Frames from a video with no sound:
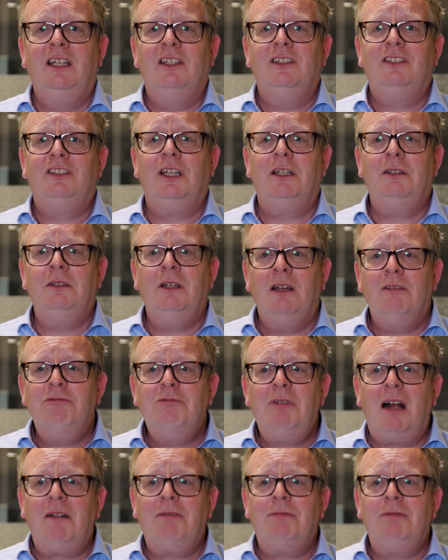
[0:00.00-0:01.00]
So
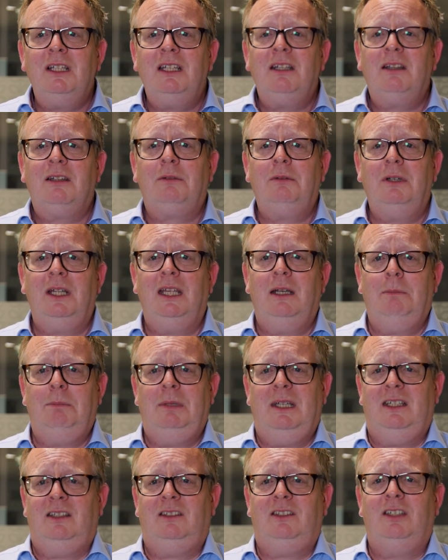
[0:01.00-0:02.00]
roughly 3 and a
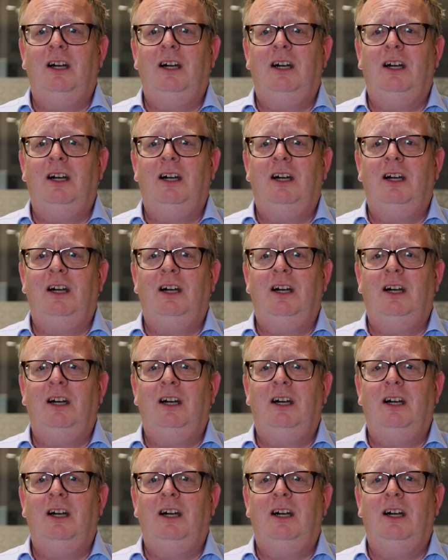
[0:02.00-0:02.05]
bit